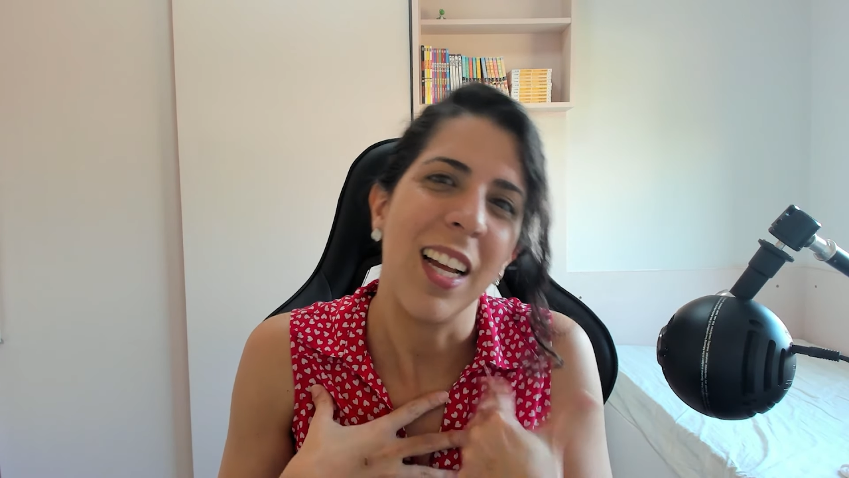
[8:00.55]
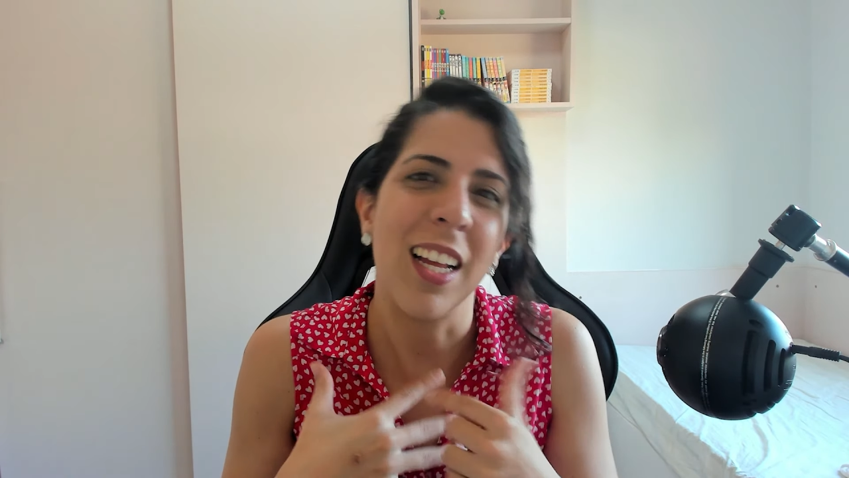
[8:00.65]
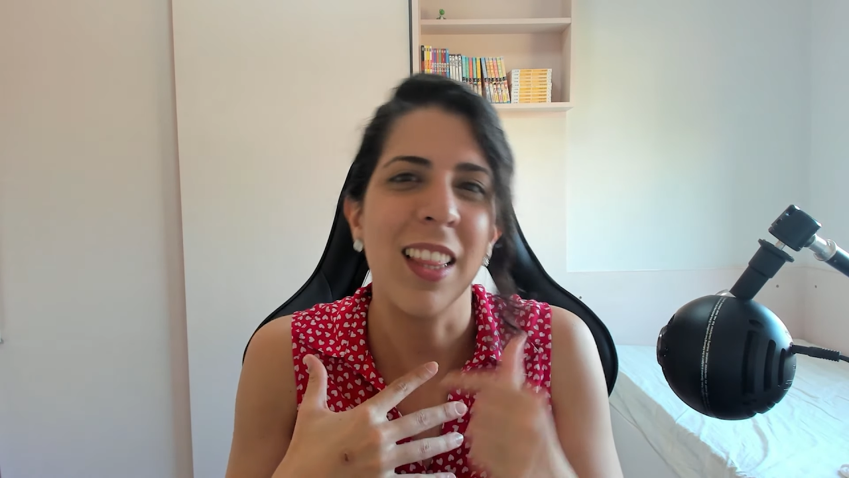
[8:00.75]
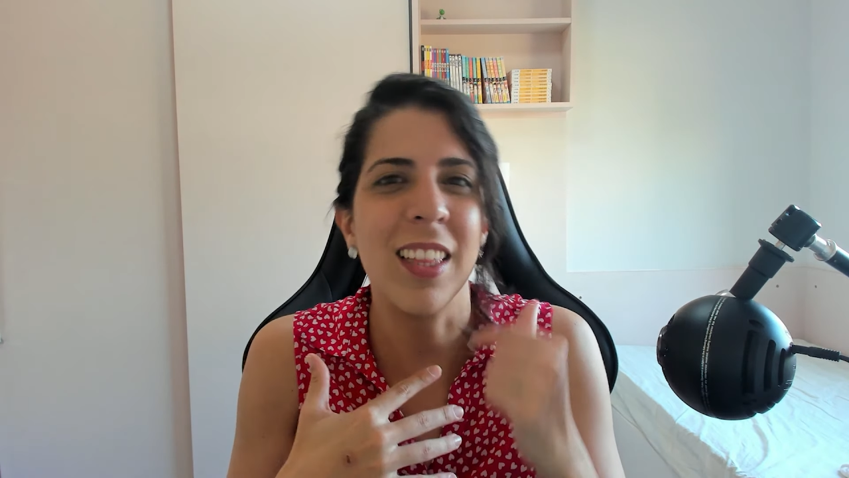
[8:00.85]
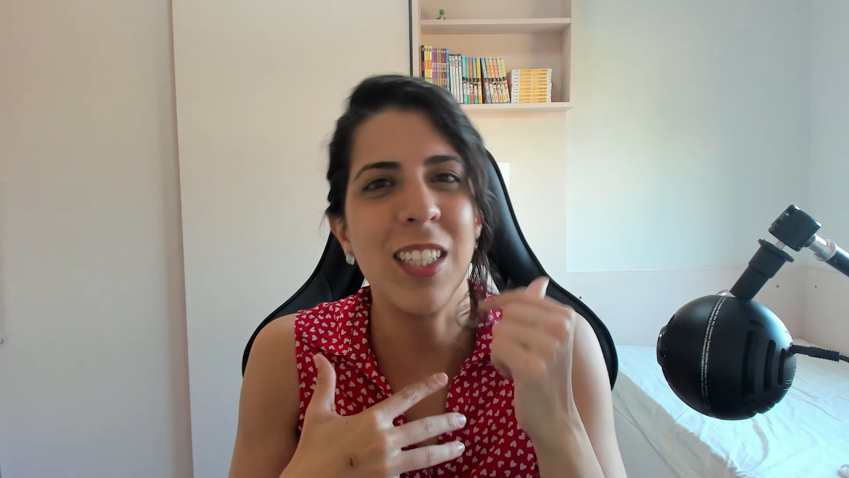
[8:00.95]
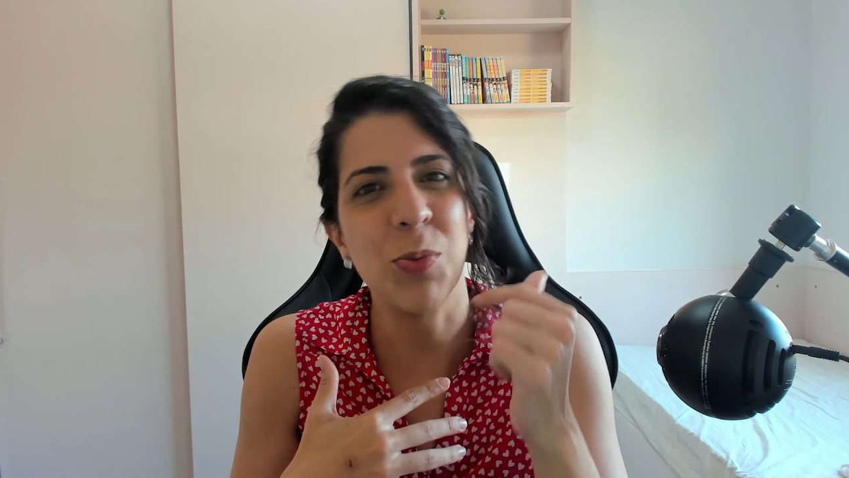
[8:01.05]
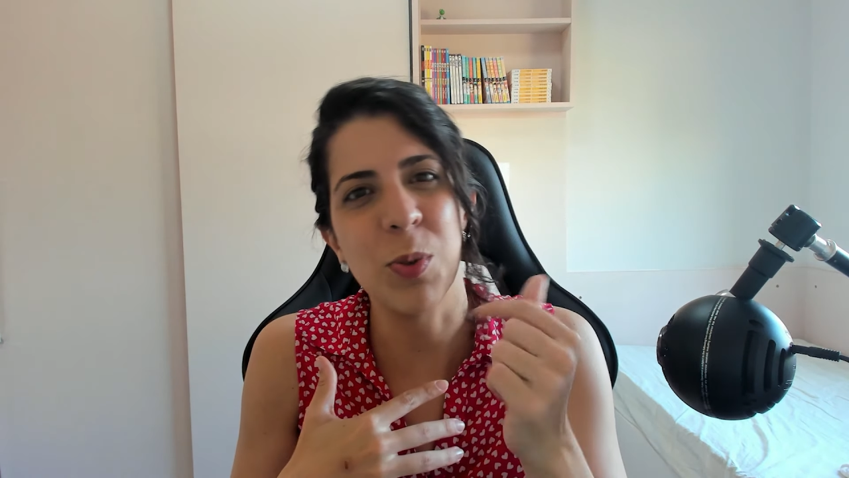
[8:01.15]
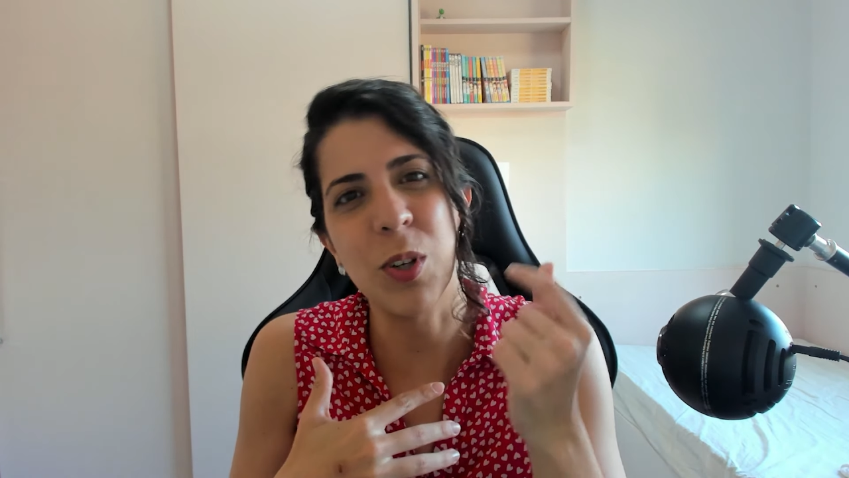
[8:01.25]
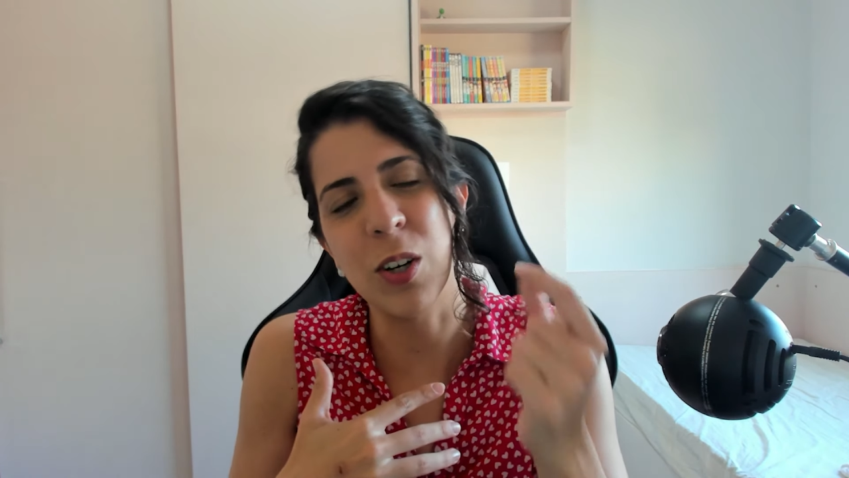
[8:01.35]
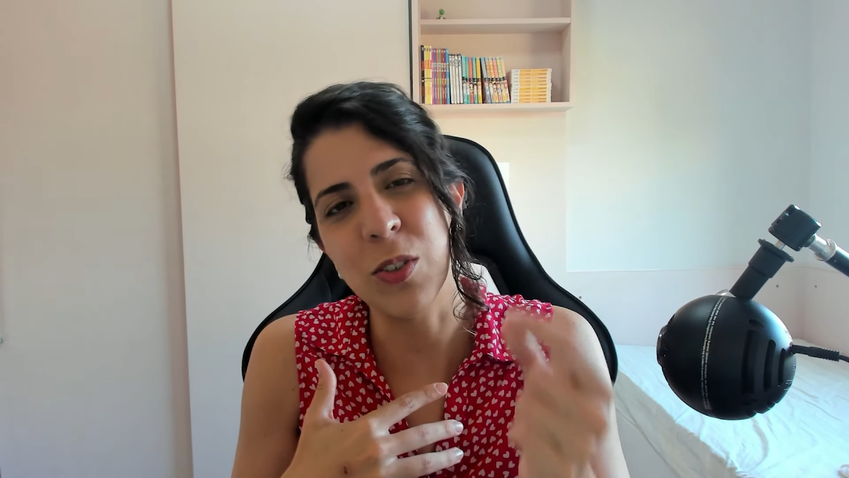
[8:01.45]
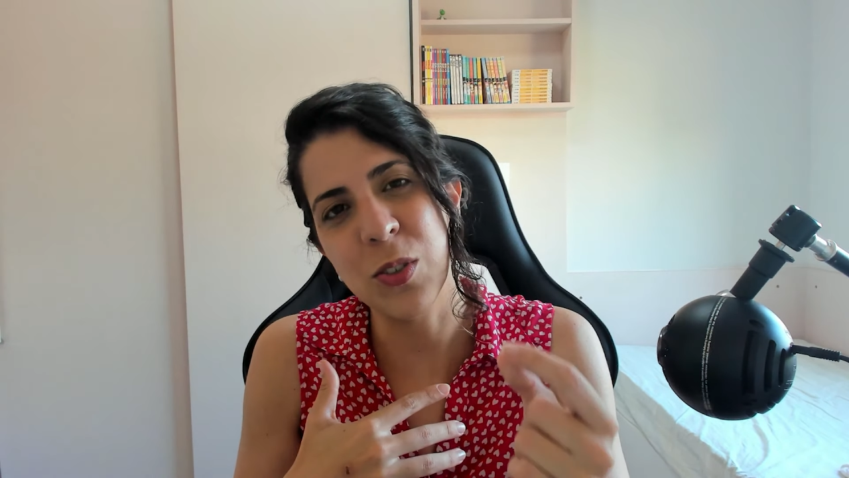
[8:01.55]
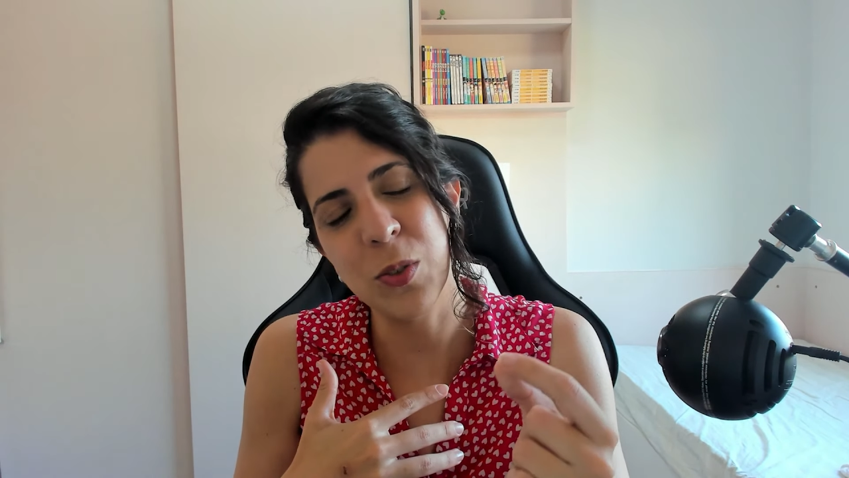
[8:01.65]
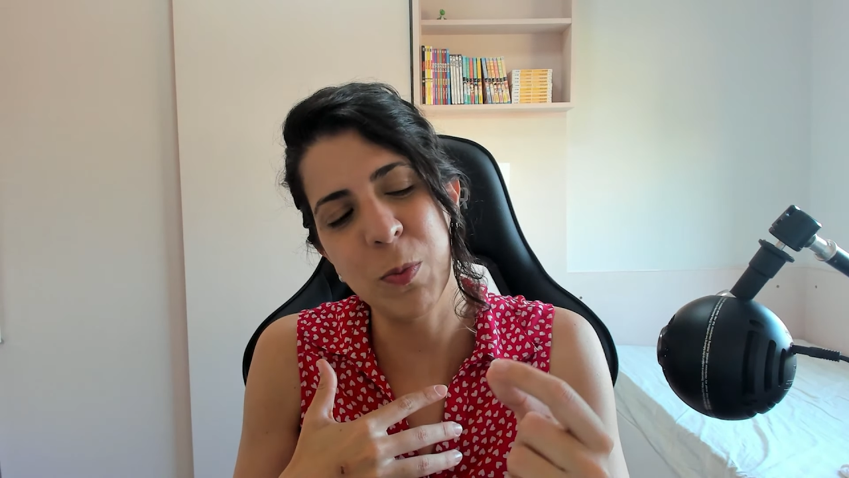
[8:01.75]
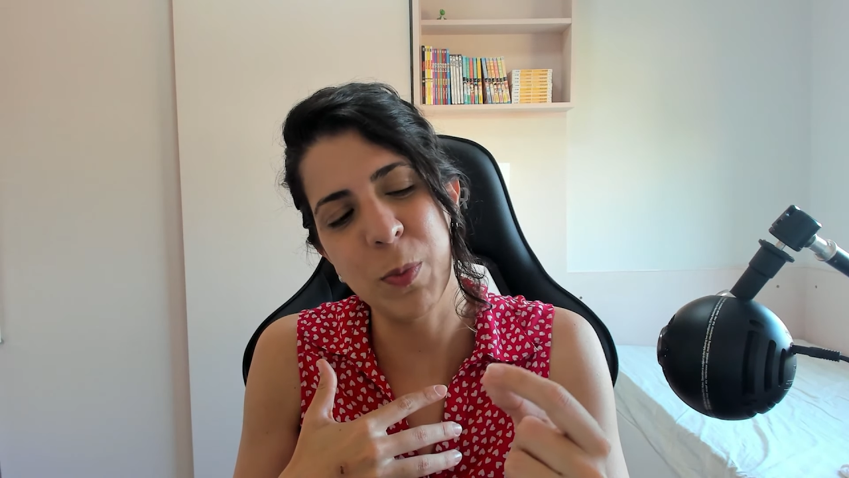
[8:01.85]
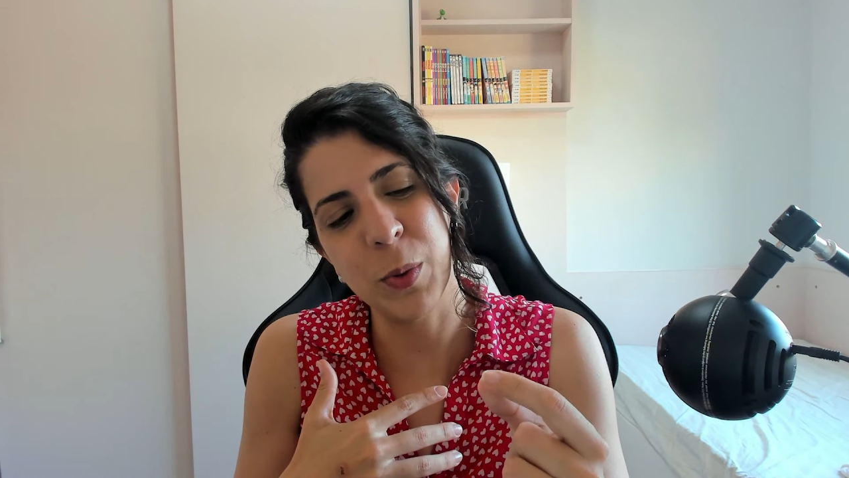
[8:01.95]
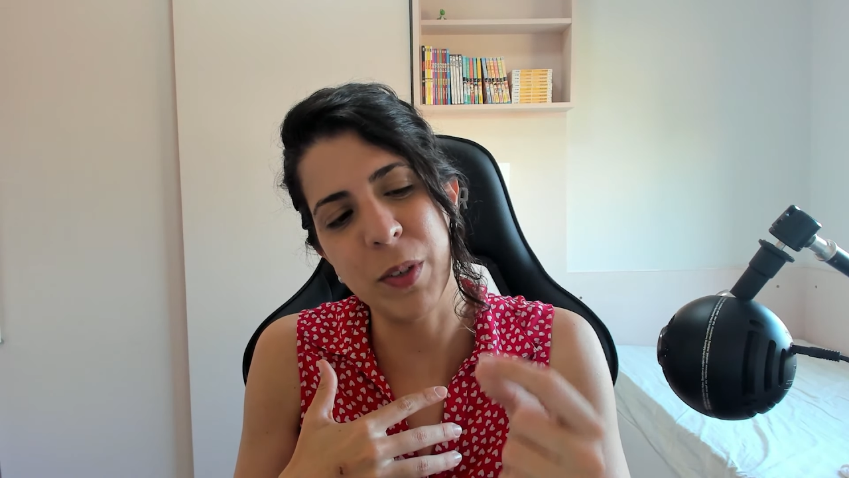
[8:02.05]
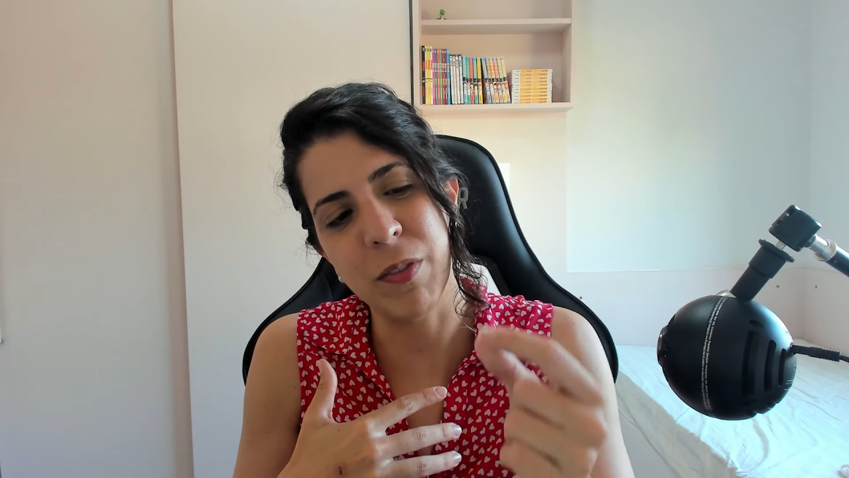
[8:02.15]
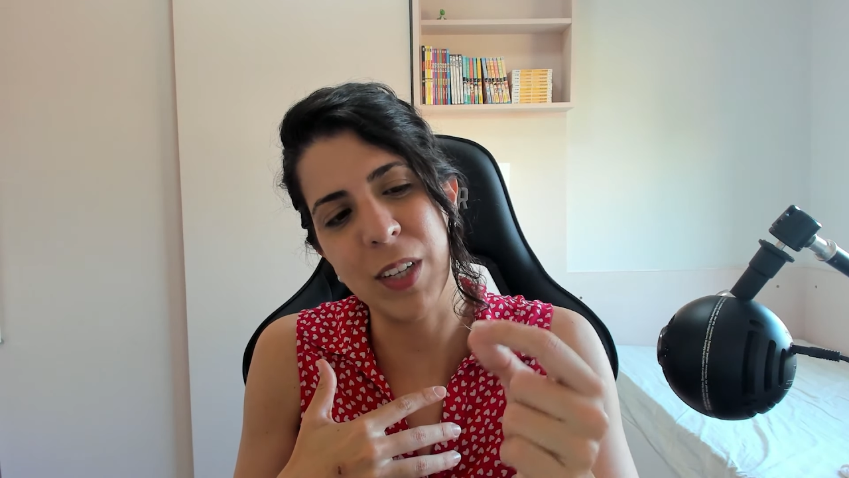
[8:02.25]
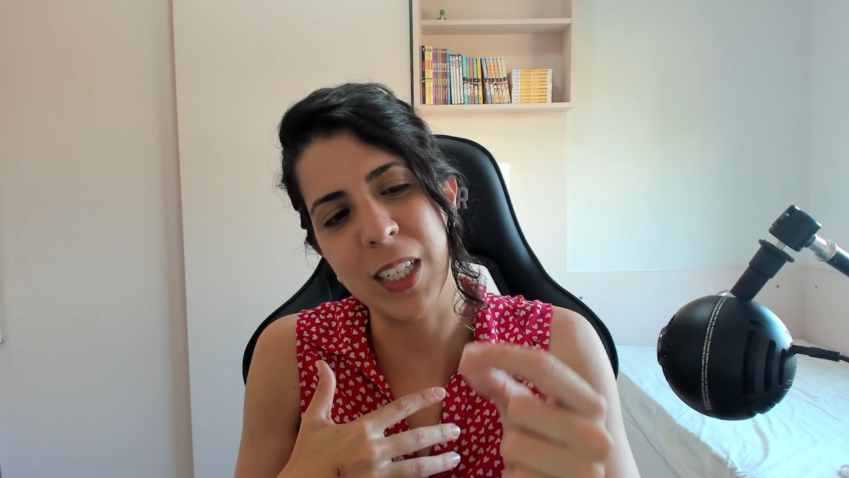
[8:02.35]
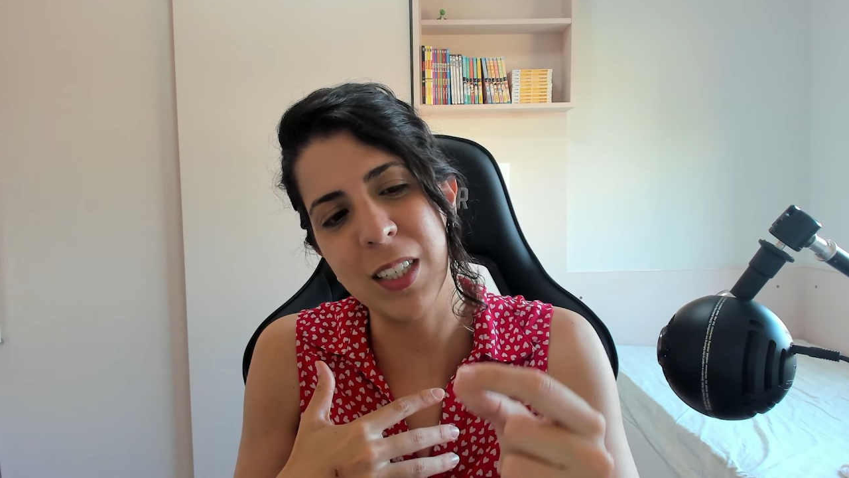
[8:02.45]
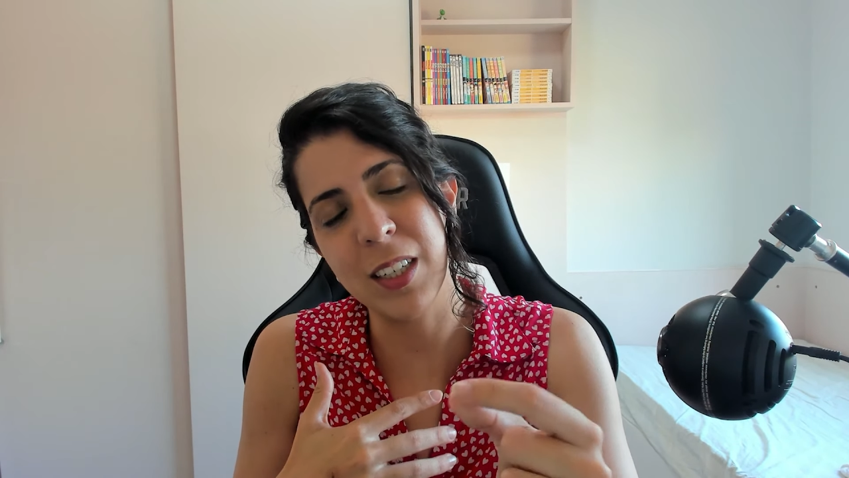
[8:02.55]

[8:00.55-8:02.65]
and this will also be reflected